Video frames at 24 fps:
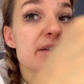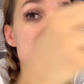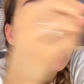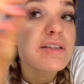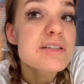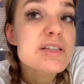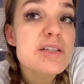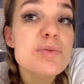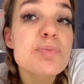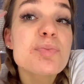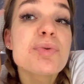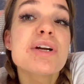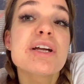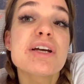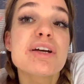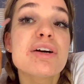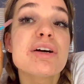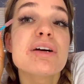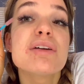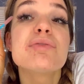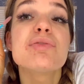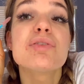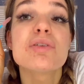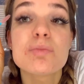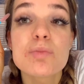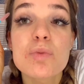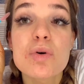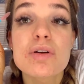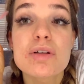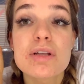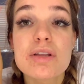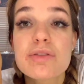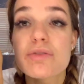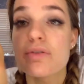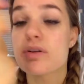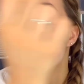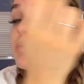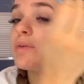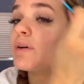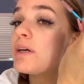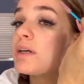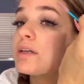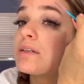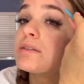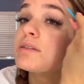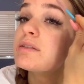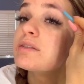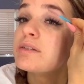This is pretty good for more than three
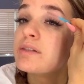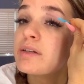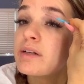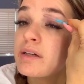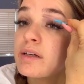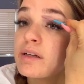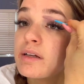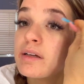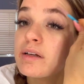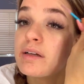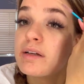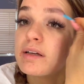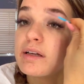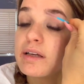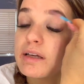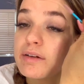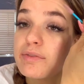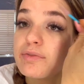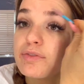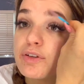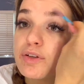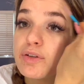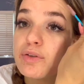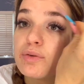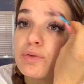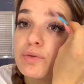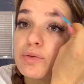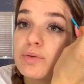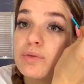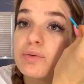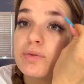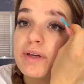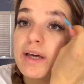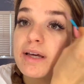weeks if you